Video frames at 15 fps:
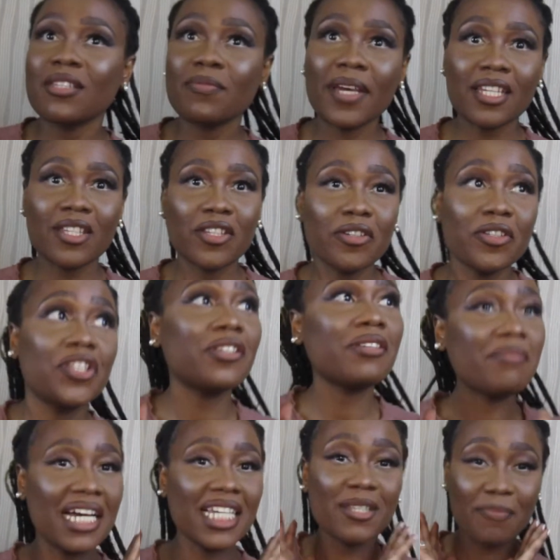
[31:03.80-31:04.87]
space
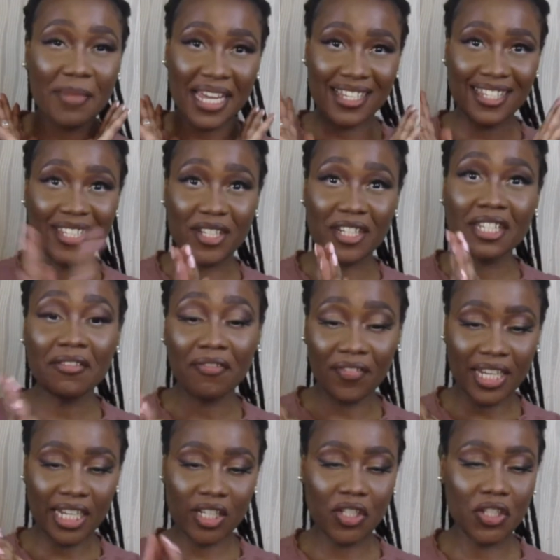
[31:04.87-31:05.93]
just
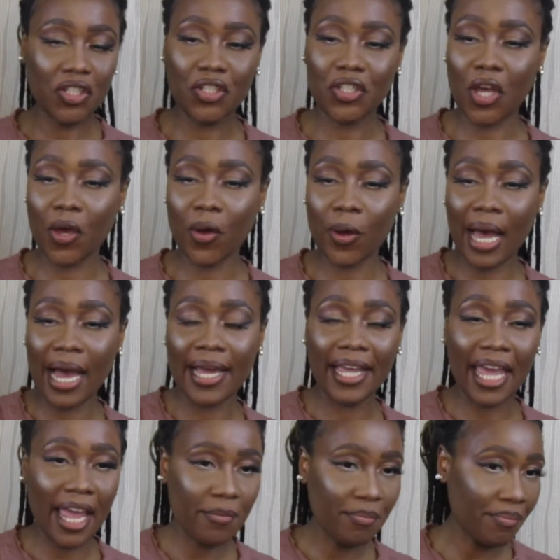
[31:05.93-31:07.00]
finished, so
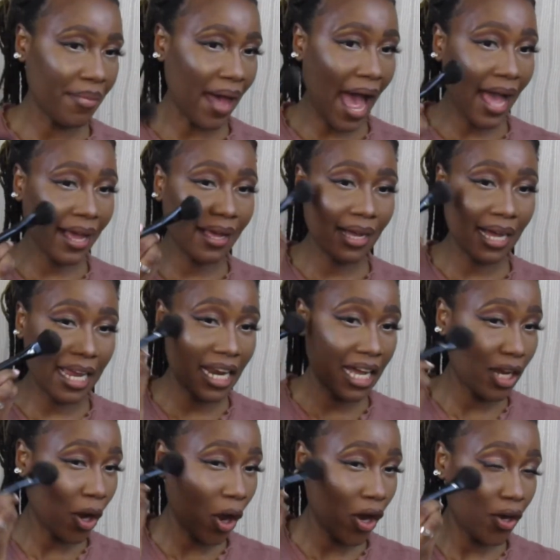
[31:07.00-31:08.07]
I came back and I
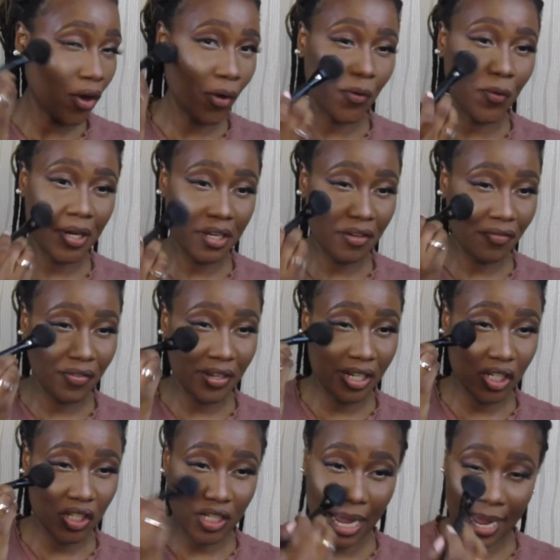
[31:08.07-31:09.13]
had already
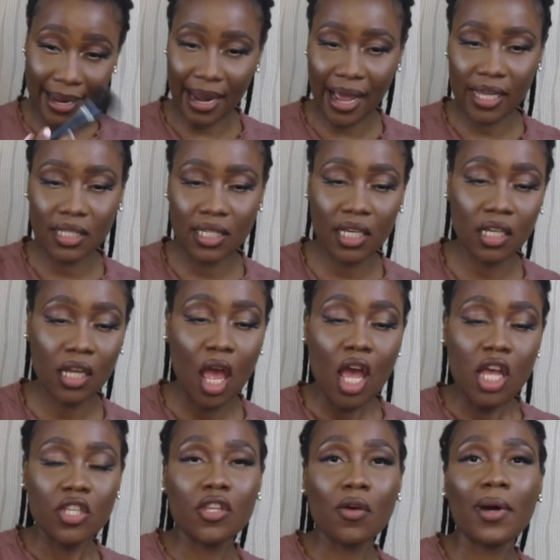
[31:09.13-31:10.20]
finished highlighting.
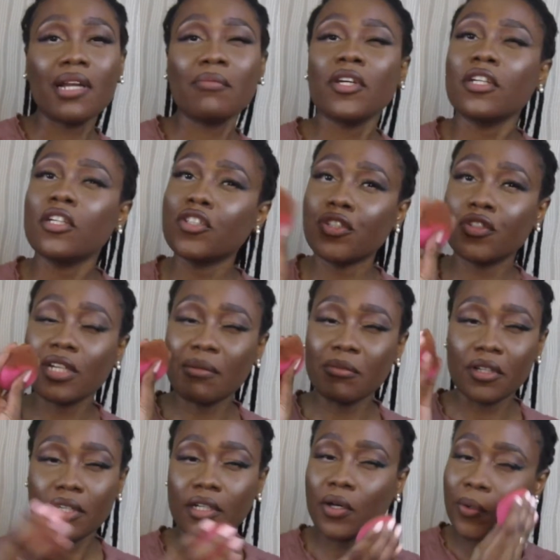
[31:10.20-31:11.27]
So what I'm going to do, I'm
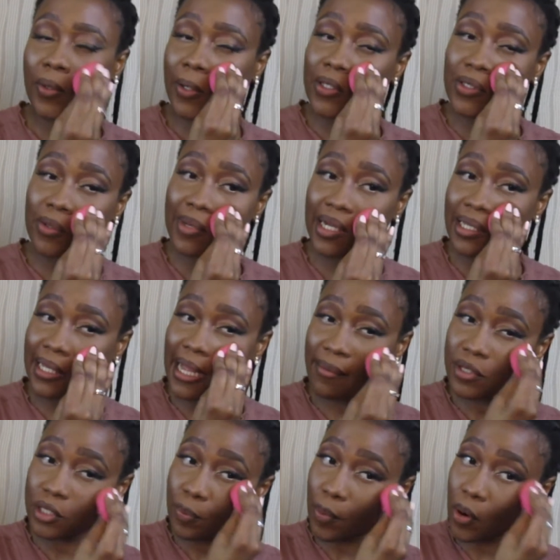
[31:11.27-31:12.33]
going to go onto my
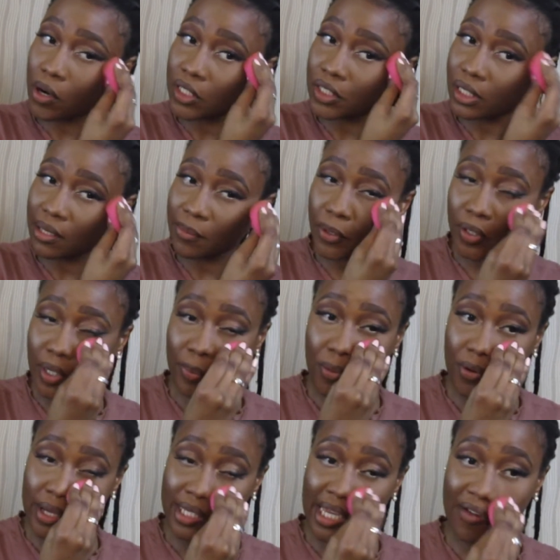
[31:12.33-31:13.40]
damp sponge and I'm going to
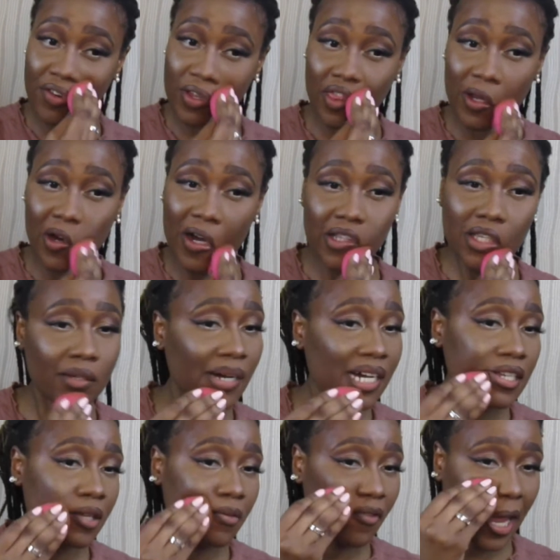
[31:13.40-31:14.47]
press everything onto
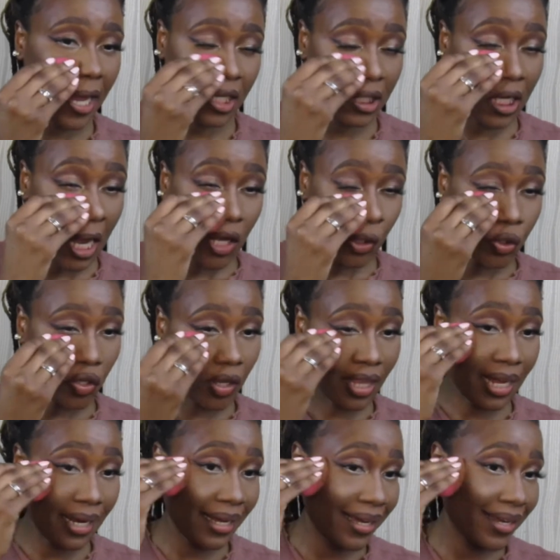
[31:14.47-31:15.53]
my face so
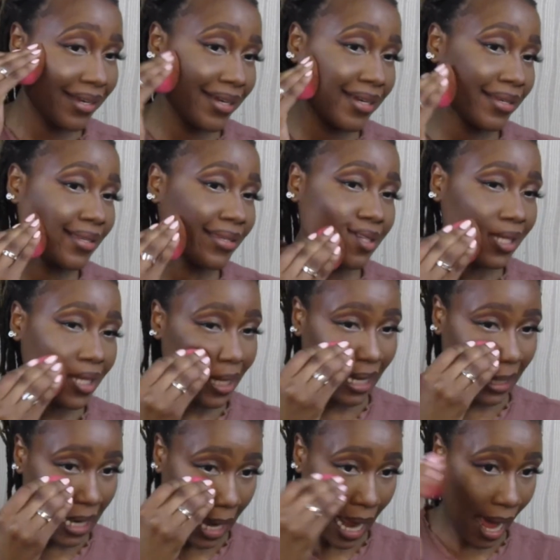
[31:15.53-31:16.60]
that it is
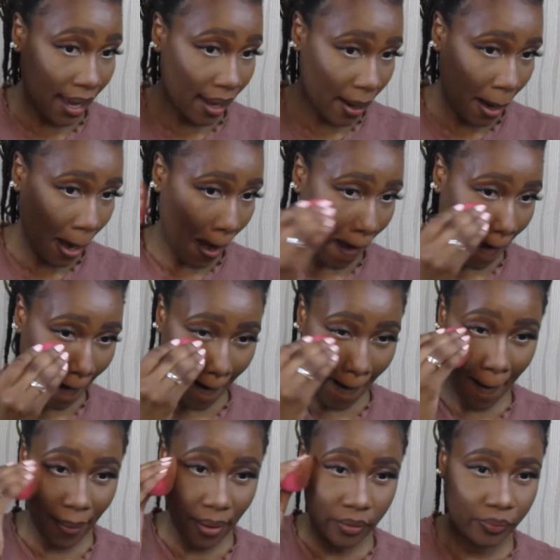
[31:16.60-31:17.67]
skin-like.
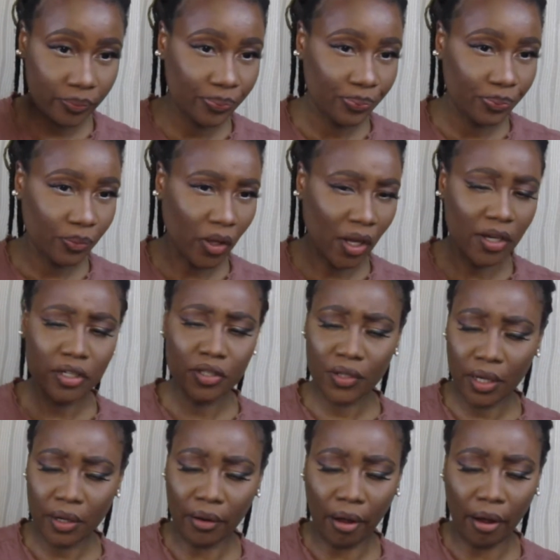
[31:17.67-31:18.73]
It is
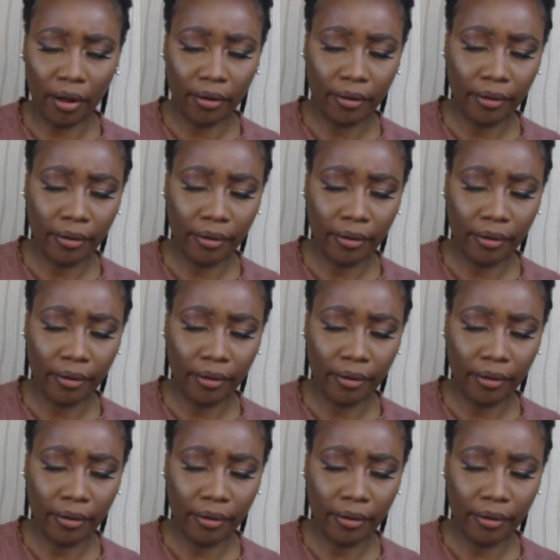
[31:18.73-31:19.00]
skin-like.